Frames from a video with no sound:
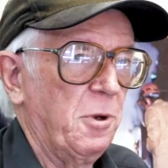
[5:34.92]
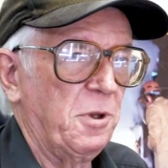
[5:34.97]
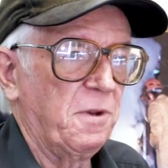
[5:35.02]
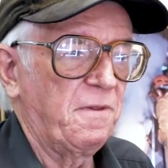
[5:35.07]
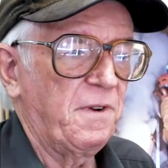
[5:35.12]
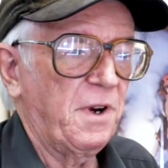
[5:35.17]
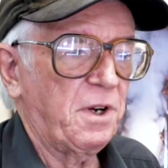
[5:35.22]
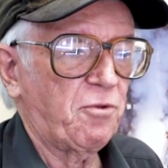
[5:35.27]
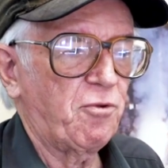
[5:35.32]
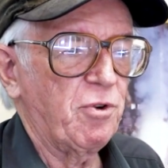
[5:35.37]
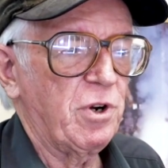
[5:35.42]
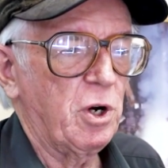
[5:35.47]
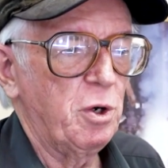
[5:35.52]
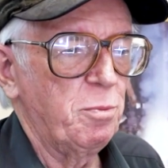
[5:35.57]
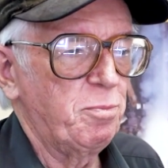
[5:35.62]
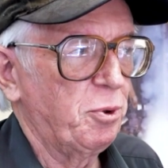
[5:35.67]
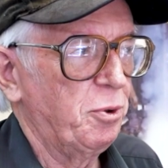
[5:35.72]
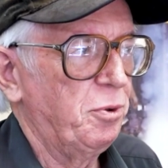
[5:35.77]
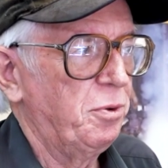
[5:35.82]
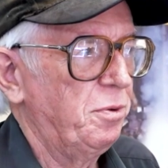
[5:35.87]
When the factory
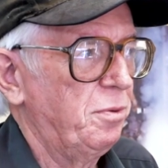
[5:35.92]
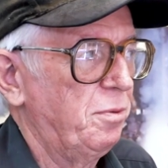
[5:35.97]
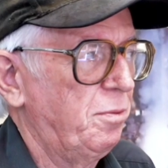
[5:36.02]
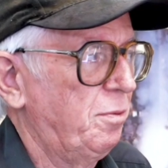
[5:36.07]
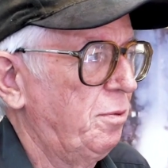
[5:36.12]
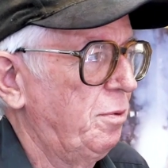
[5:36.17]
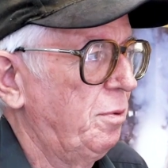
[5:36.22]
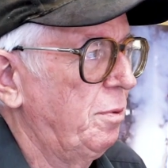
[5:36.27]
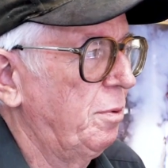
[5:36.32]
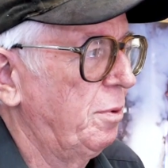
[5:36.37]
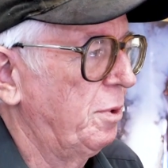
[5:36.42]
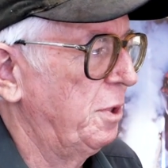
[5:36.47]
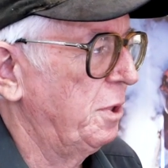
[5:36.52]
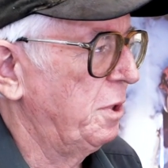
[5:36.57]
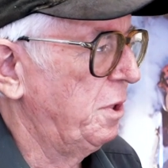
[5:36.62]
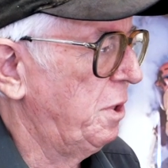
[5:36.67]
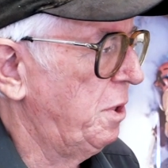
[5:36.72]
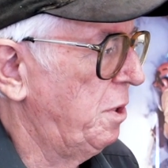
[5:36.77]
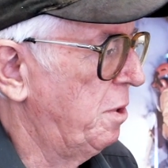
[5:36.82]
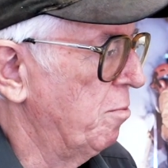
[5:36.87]
opened,
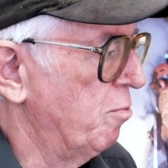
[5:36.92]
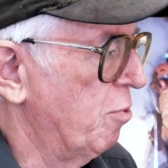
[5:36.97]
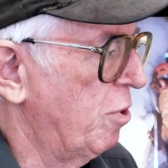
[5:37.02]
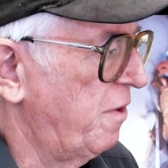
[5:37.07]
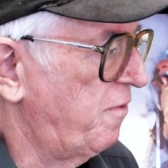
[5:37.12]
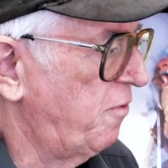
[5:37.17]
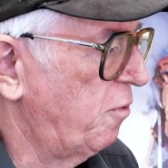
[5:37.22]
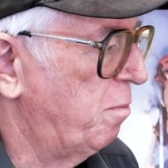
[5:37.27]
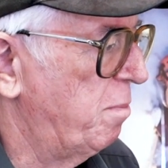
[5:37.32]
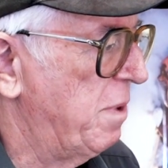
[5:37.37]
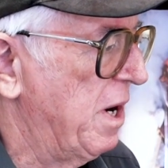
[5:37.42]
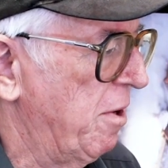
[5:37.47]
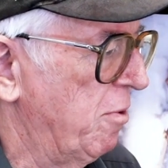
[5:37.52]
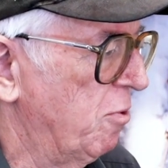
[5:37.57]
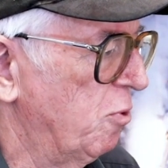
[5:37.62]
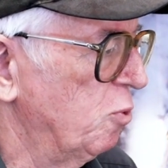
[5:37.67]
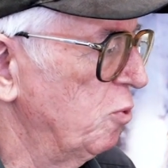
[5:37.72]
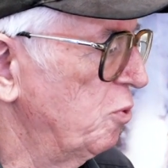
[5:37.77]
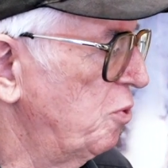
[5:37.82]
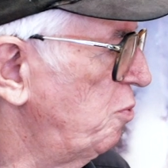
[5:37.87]
the rifle
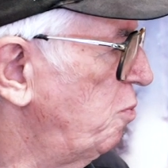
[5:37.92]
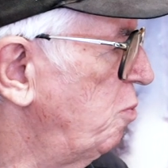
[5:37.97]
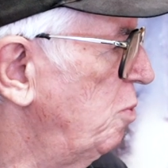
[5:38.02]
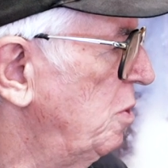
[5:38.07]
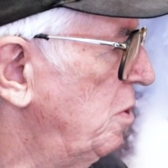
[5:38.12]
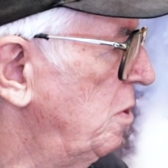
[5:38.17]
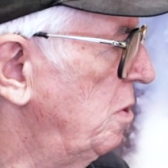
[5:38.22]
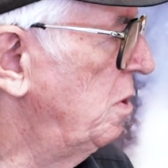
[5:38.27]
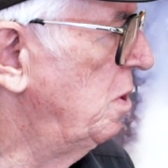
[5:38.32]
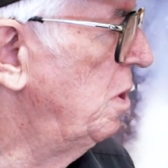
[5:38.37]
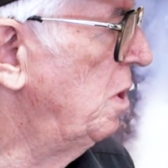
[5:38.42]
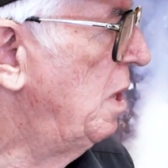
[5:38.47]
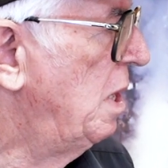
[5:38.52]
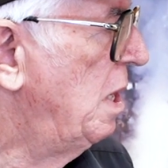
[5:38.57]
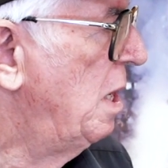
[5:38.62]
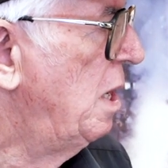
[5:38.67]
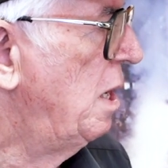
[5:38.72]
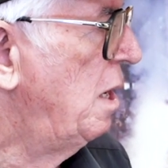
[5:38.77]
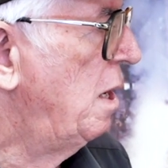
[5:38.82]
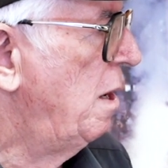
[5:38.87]
barrels were
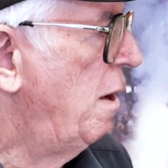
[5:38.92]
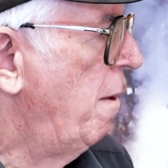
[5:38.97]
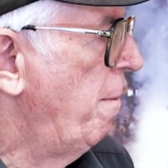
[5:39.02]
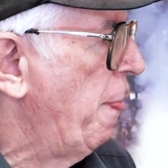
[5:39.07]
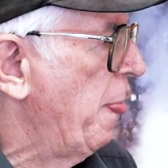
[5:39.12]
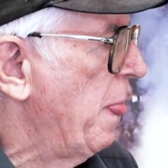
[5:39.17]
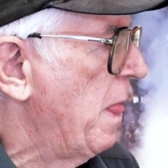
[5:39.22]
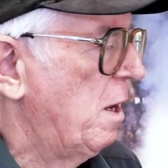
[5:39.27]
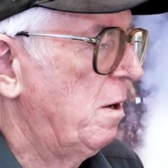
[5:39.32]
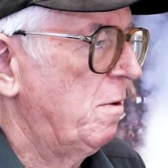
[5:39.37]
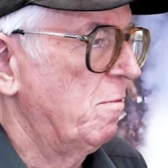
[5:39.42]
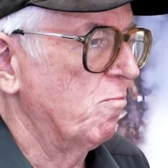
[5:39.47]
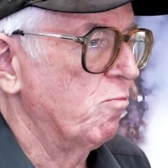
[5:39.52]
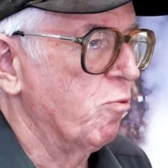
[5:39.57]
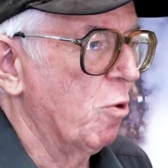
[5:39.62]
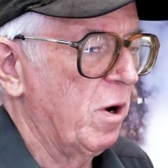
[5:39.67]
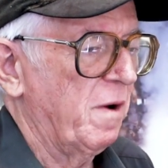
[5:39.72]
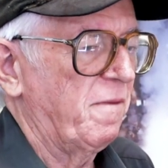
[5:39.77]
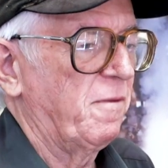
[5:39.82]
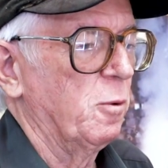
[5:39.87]

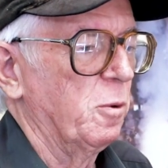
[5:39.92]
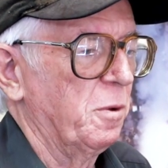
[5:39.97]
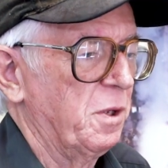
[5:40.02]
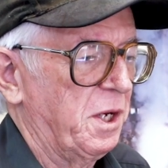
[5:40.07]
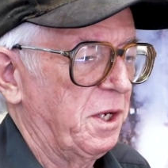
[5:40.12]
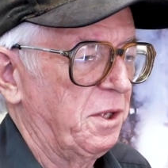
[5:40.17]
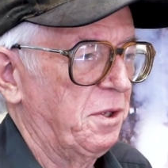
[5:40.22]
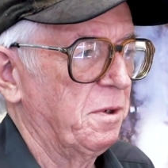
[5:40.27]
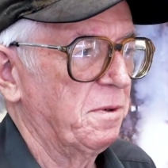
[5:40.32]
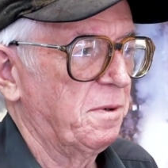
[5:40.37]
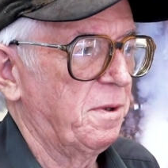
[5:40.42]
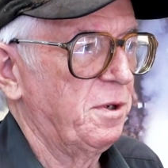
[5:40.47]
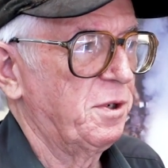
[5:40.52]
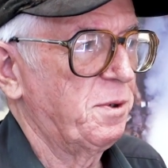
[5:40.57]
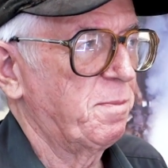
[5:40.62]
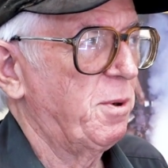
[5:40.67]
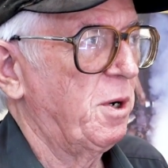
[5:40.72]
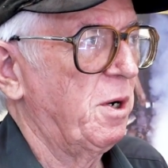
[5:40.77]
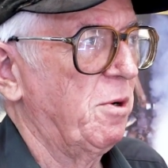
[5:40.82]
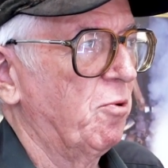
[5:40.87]
rifled. They had the
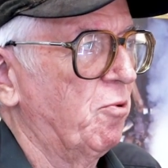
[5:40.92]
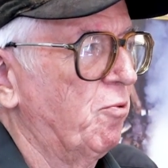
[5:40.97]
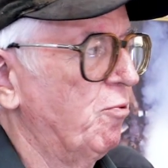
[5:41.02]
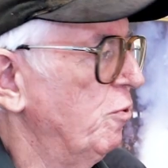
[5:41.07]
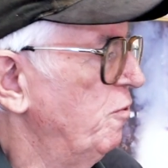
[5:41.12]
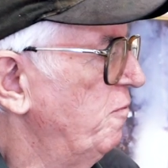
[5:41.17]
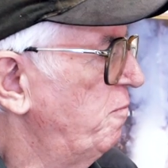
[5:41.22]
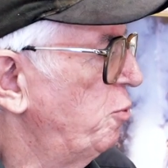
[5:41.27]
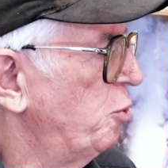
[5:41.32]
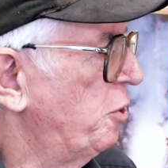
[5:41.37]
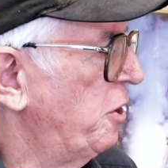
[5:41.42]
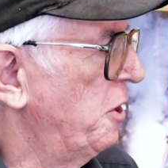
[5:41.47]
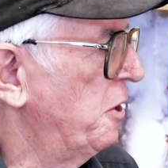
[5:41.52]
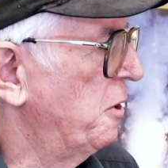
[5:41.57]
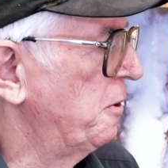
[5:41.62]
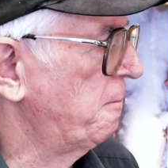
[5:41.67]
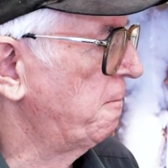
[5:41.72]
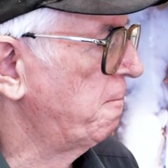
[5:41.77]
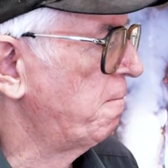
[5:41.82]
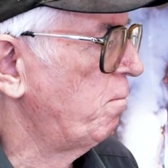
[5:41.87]
spiral groove put in
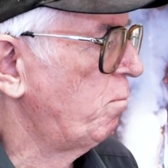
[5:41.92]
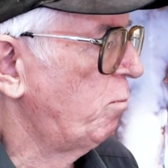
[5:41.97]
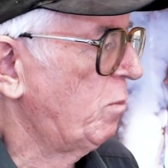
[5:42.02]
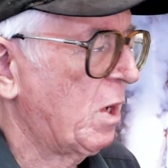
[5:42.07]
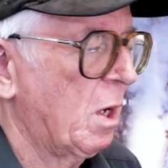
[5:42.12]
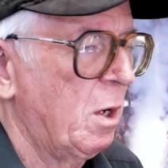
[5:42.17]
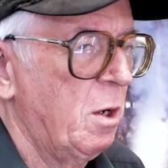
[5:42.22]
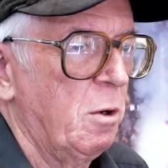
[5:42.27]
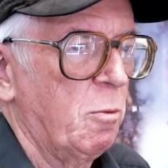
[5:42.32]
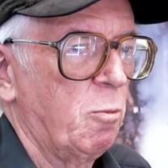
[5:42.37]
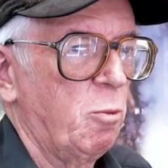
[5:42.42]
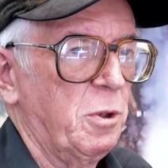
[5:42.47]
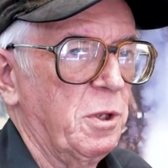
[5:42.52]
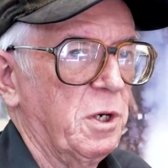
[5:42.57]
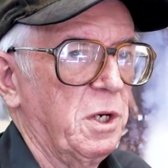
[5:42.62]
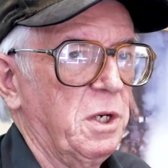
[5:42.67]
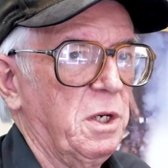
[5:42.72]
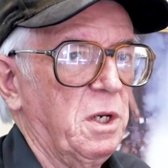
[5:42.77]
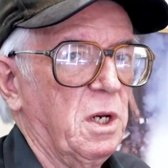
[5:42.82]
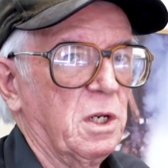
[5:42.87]
it with
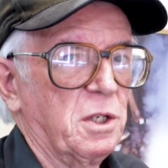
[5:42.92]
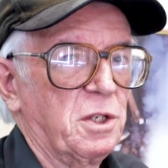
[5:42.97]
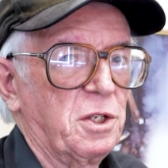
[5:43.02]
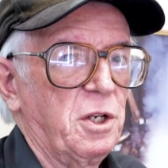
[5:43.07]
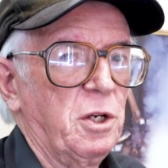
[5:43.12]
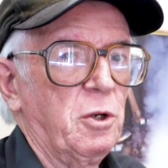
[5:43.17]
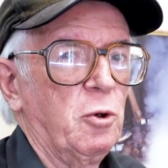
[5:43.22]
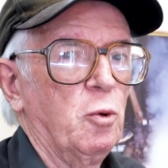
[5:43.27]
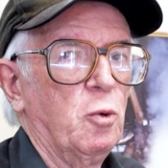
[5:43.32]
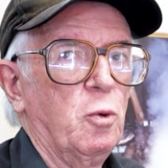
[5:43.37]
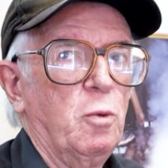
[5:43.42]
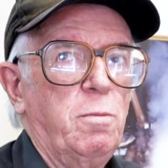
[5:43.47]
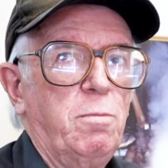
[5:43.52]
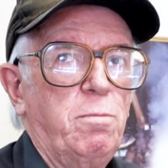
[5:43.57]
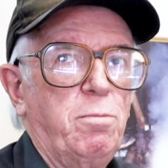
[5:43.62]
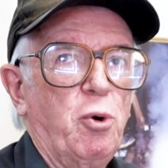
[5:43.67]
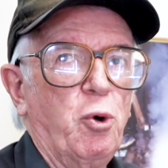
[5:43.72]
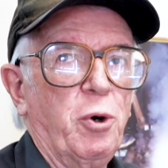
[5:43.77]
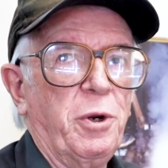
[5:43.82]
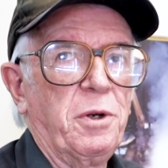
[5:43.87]
a single
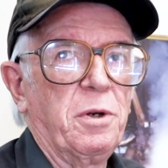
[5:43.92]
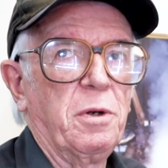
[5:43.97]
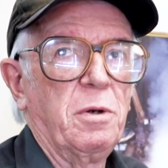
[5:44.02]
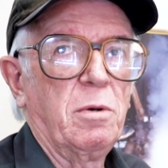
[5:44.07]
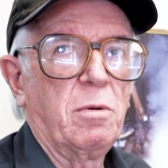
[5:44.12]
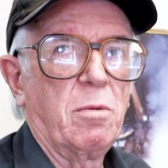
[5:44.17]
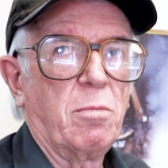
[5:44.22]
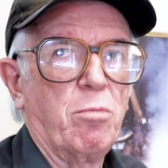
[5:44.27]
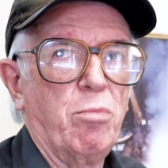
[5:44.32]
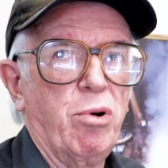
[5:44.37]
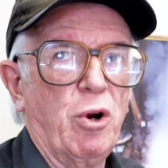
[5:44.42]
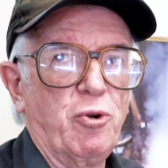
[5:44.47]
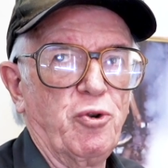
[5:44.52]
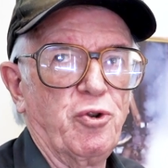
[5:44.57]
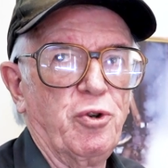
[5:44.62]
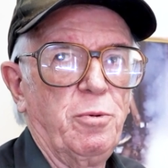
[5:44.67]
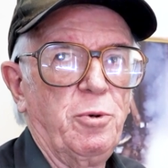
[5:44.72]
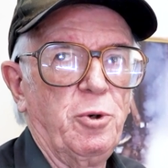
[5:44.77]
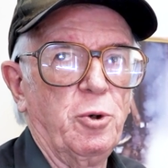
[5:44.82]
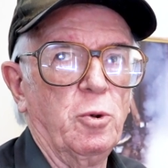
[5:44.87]
point
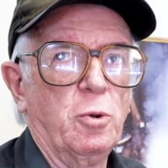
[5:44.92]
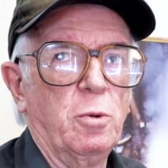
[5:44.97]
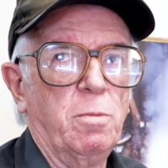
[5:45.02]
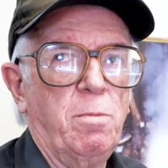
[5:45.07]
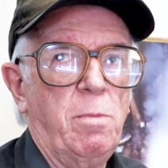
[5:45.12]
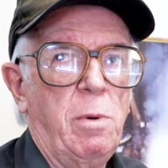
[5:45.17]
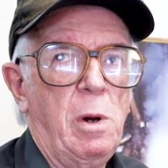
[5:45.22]
broach tool,